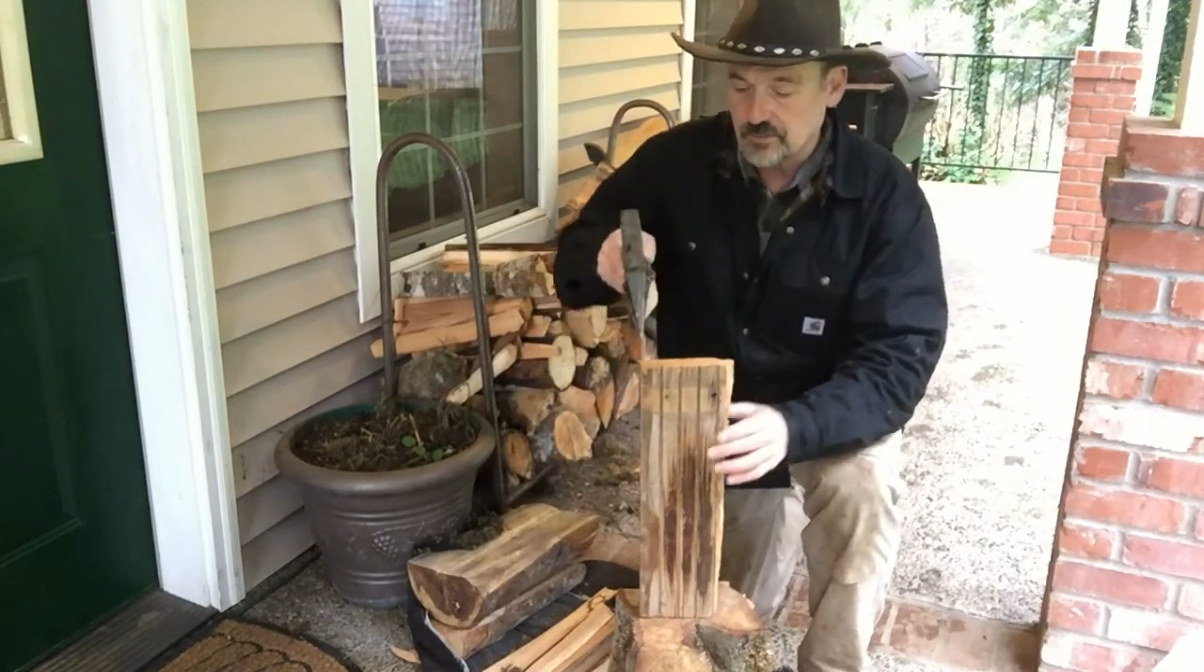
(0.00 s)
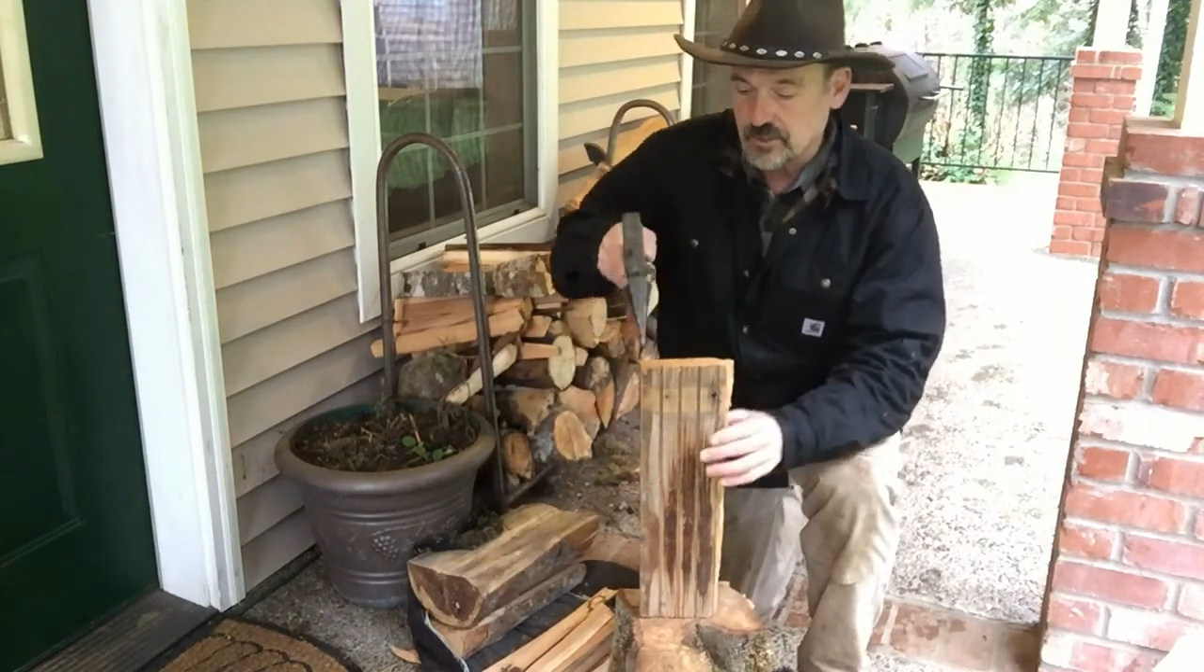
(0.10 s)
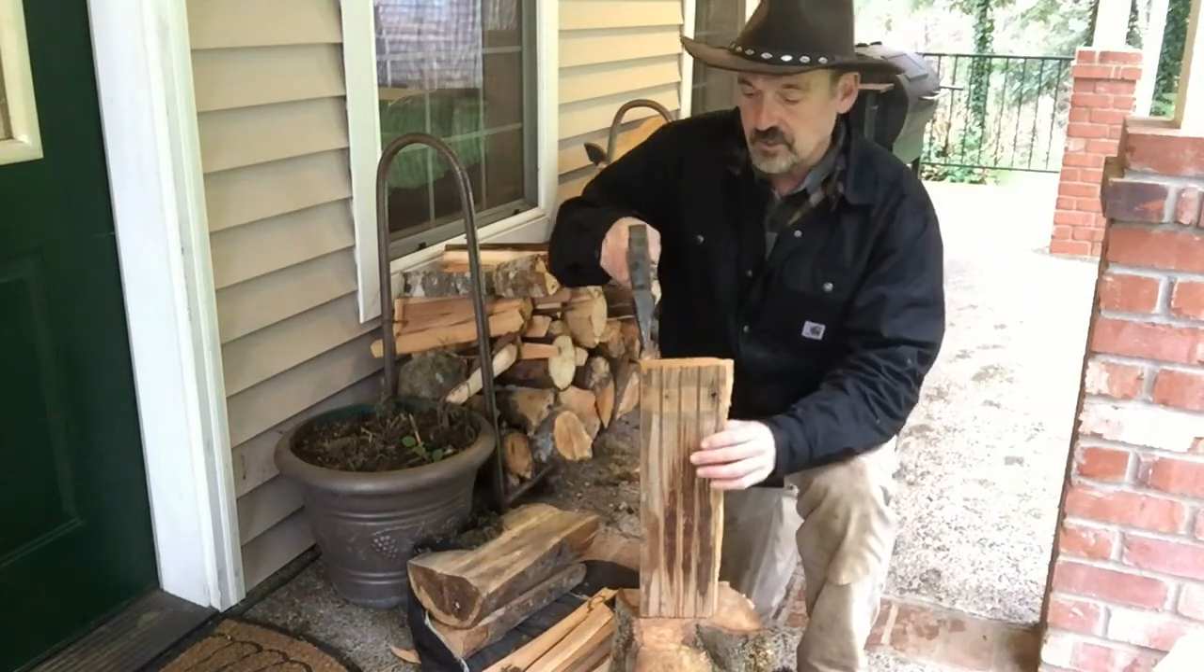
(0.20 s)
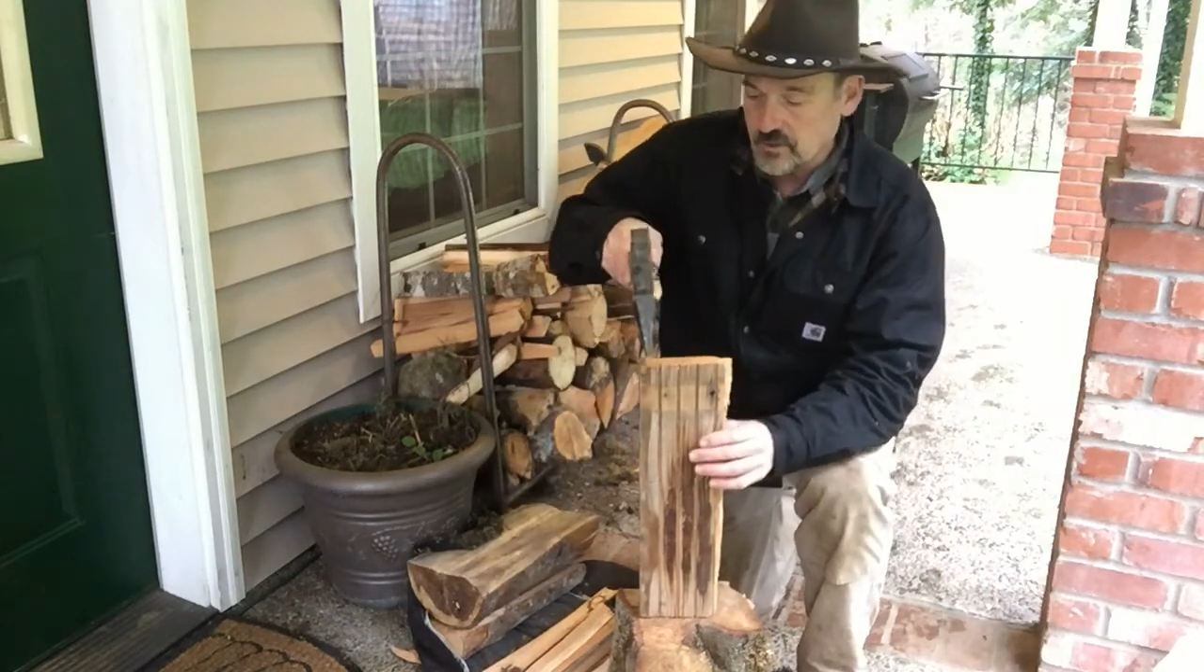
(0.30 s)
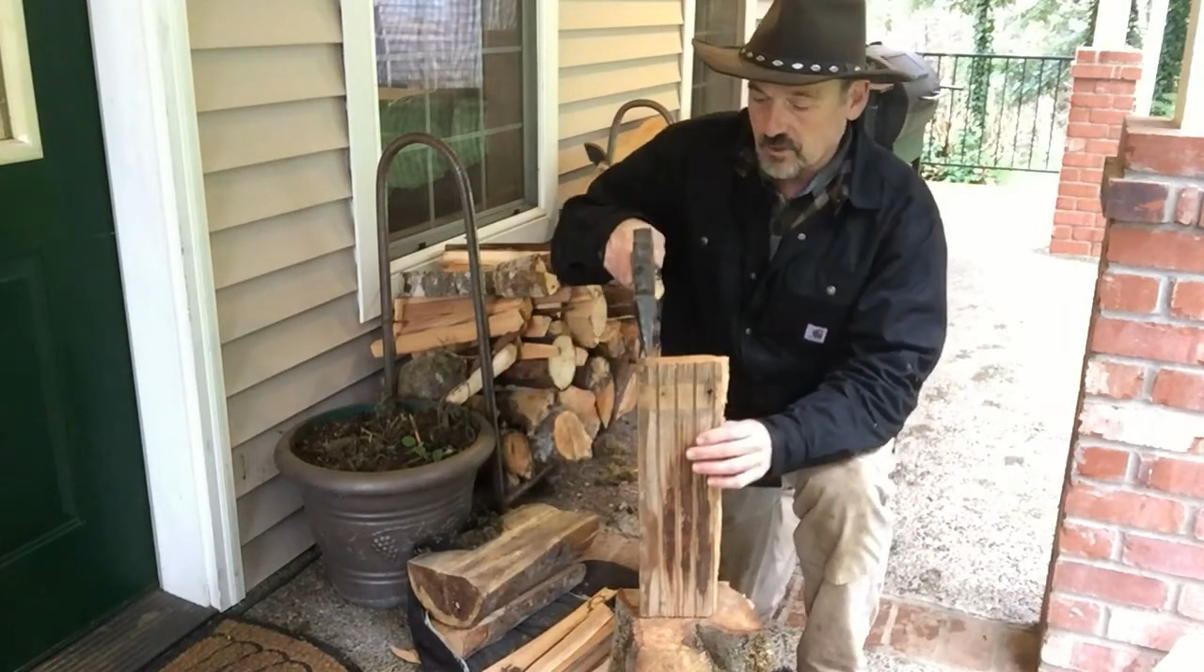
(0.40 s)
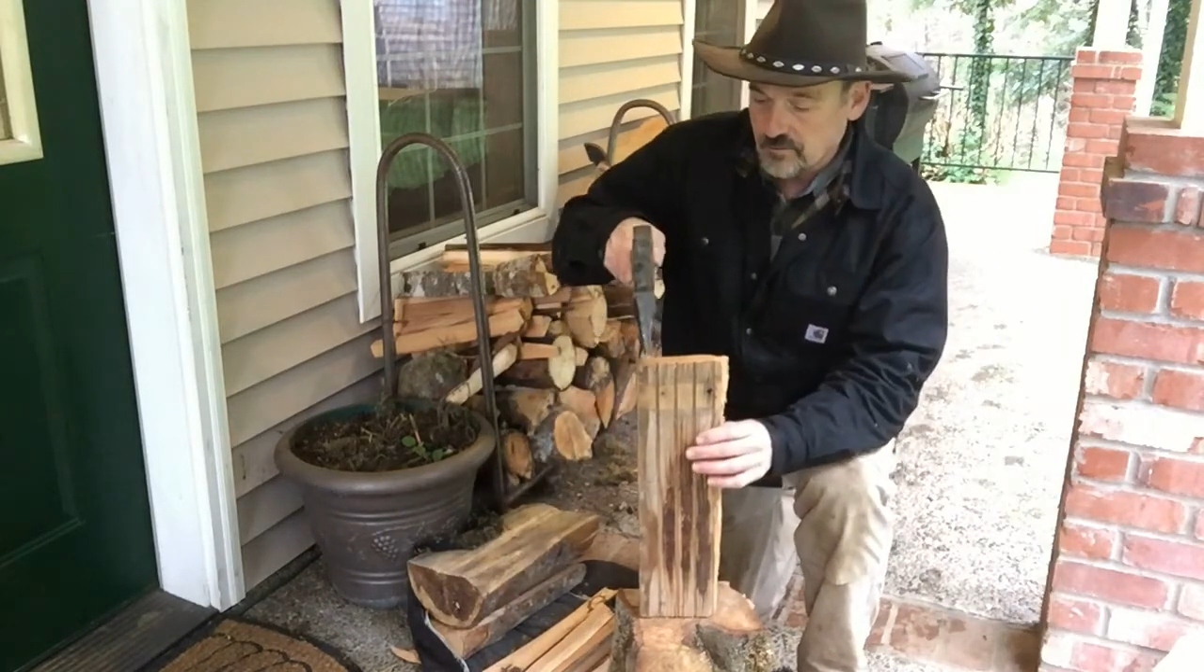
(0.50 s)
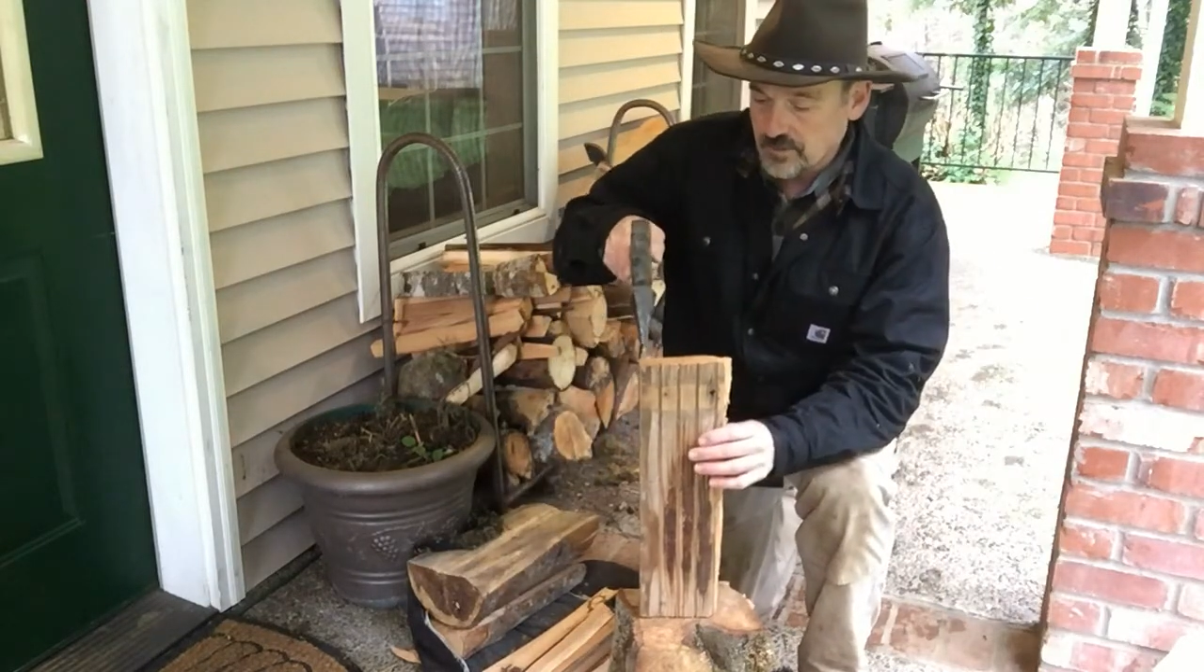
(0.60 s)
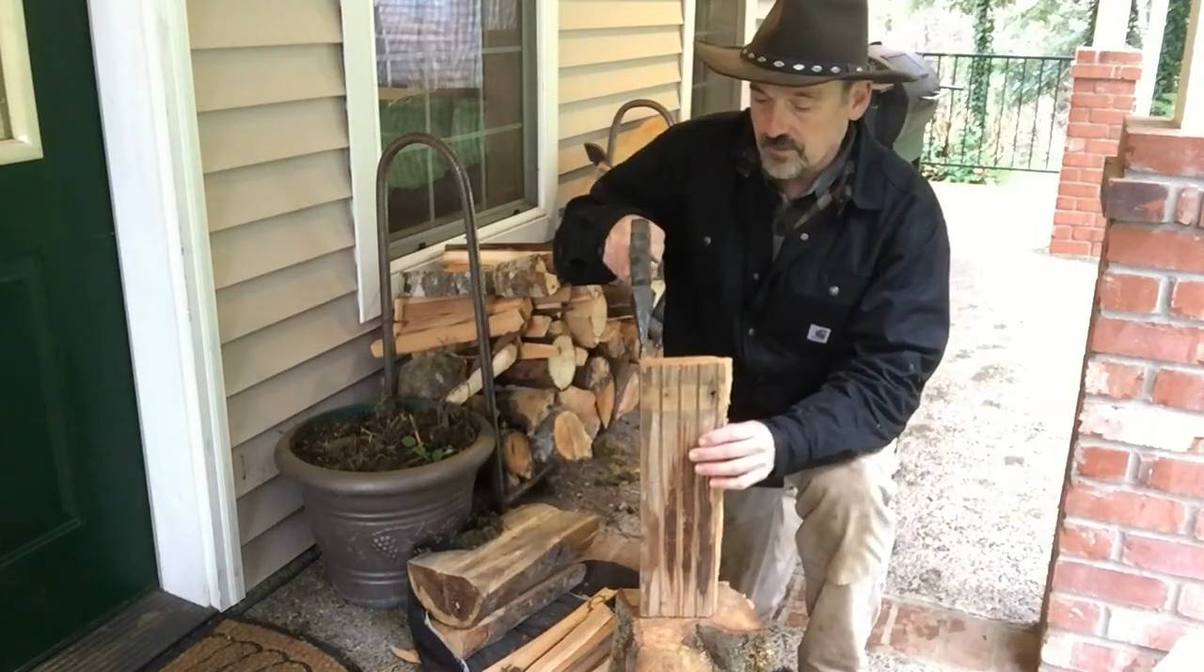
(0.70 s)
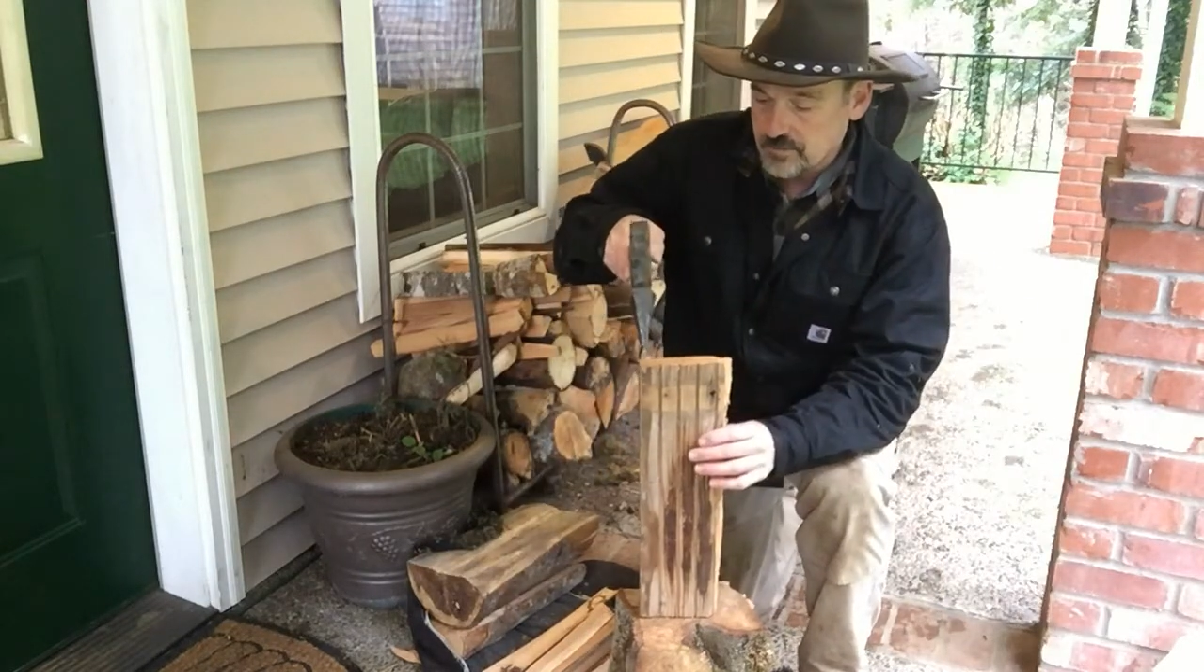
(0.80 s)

you are very